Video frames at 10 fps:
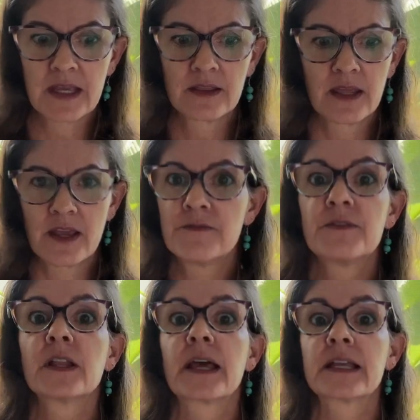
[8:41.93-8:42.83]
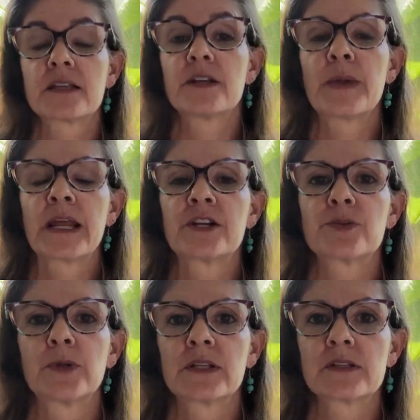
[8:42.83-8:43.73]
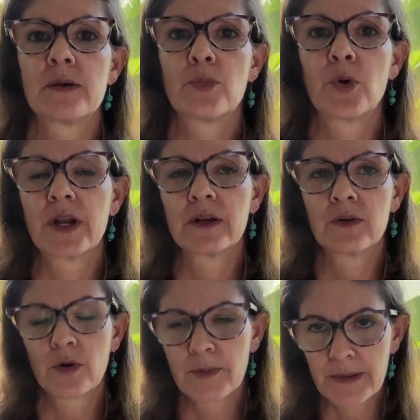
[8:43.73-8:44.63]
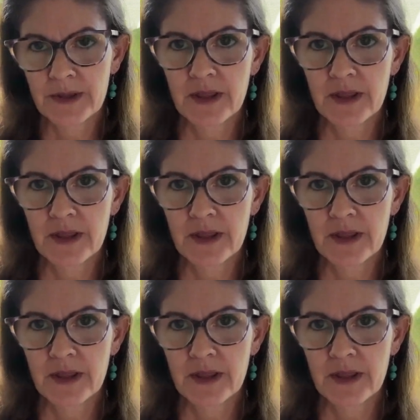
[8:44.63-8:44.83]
They feel like it's unmanageable at some point, or maybe